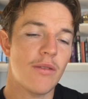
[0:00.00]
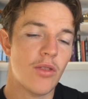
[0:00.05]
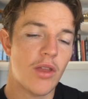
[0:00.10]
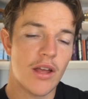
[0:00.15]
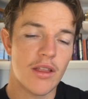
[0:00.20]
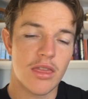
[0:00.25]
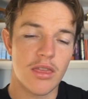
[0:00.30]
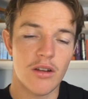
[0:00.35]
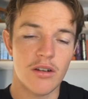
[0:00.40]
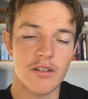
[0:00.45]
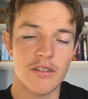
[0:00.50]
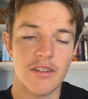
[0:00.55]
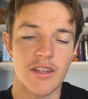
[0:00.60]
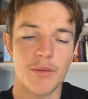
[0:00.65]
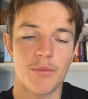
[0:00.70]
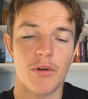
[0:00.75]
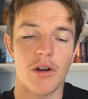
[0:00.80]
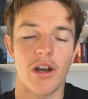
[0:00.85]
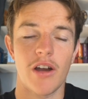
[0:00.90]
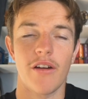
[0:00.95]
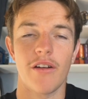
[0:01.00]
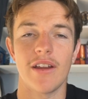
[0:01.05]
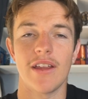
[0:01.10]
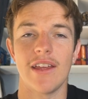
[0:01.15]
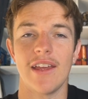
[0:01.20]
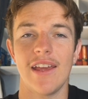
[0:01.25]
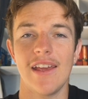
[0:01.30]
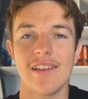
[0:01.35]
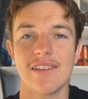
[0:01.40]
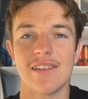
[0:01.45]
Like honestly, the priority
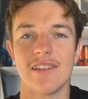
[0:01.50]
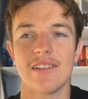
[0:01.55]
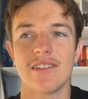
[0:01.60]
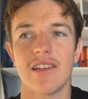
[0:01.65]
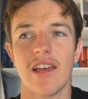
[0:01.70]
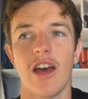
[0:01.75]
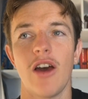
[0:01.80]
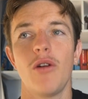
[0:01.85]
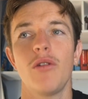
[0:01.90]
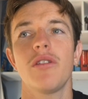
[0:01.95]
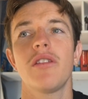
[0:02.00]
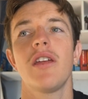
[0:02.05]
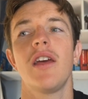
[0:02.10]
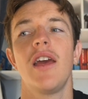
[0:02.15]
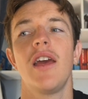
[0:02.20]
is his health.